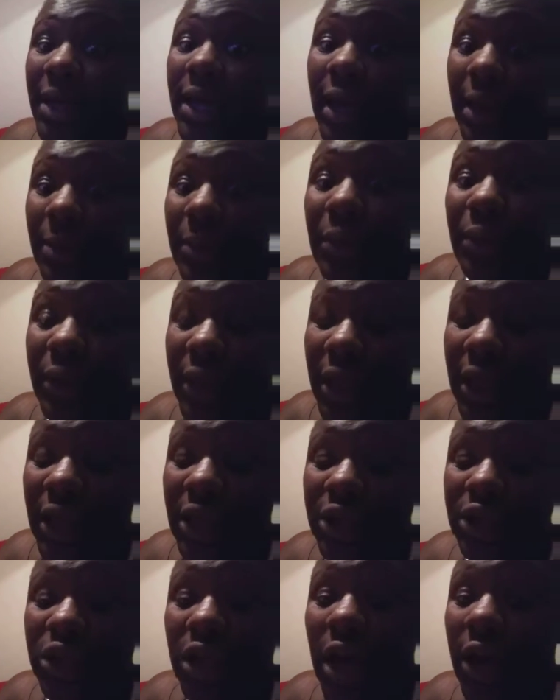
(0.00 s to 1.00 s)
a couple
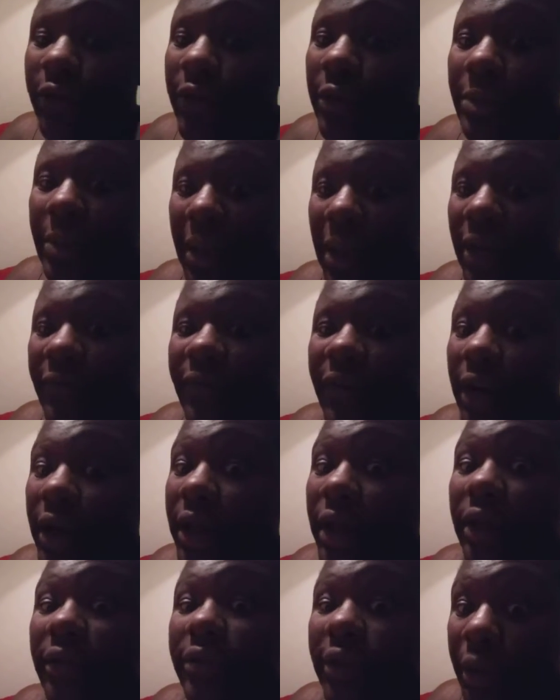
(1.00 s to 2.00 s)
years off of being
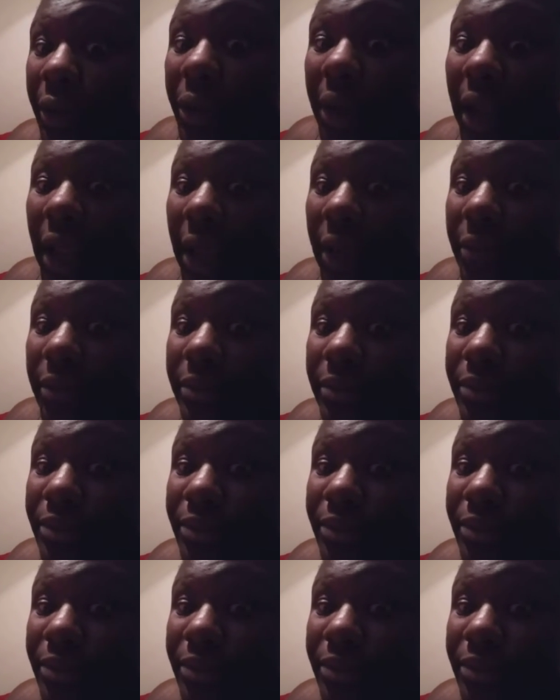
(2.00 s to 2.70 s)
fucking 30.